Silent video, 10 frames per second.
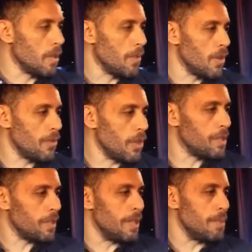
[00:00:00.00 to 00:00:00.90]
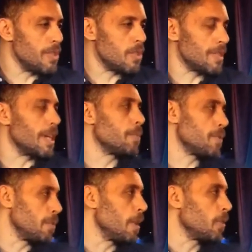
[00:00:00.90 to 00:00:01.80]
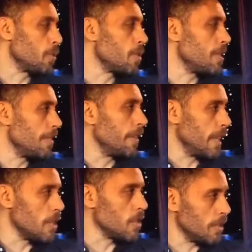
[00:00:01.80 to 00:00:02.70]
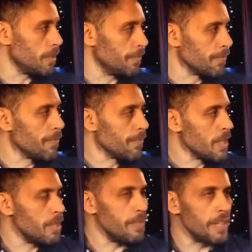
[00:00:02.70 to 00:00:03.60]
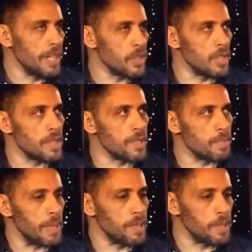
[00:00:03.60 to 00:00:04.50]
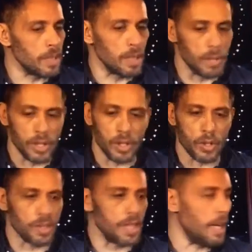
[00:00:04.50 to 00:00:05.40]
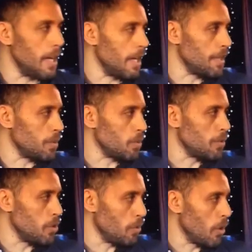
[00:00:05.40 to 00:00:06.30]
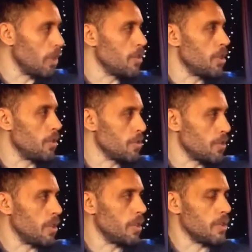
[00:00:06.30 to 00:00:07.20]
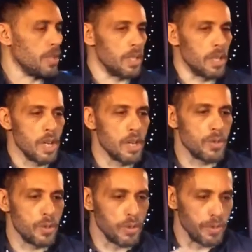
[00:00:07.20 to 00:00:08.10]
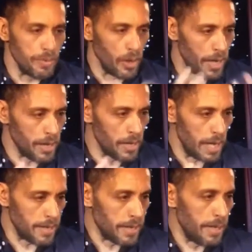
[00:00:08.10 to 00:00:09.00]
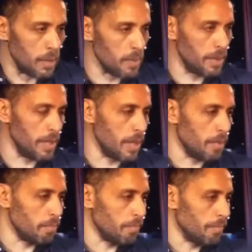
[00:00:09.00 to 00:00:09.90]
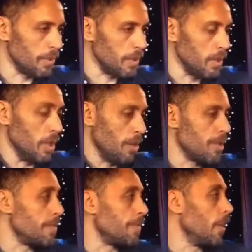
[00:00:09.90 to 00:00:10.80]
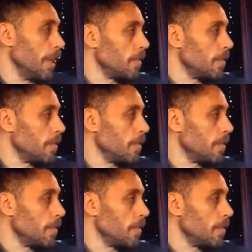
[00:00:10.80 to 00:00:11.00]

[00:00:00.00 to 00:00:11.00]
those images come to me through the divination. Divination is basically when you use cards or numerology or astrology to divine and connect with the the divine.